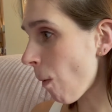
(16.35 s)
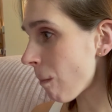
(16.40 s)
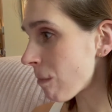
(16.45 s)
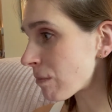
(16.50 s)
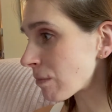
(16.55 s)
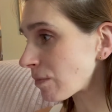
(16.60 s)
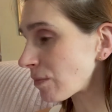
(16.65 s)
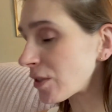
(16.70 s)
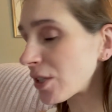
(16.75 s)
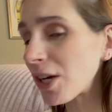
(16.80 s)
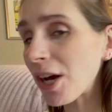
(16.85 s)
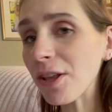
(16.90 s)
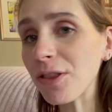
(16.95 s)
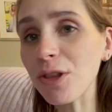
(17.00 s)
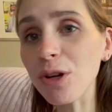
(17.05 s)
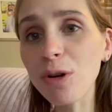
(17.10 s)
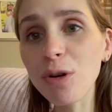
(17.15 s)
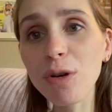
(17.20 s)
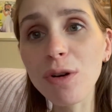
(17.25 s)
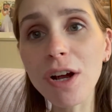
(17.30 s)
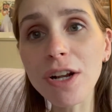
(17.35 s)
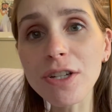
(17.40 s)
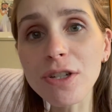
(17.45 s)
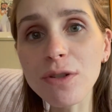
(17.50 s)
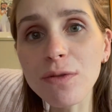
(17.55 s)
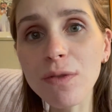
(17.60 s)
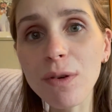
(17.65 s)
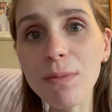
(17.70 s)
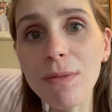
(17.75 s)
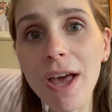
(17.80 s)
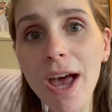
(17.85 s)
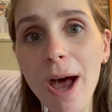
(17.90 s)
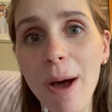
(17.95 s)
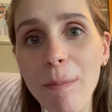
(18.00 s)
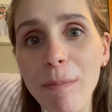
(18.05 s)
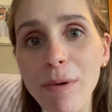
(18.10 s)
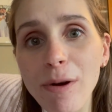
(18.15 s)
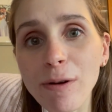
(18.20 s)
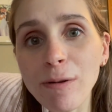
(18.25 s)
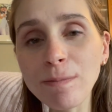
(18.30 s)
You got the crunch from the
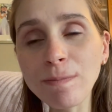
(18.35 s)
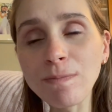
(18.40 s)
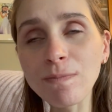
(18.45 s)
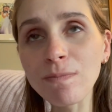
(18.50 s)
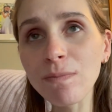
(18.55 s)
apple.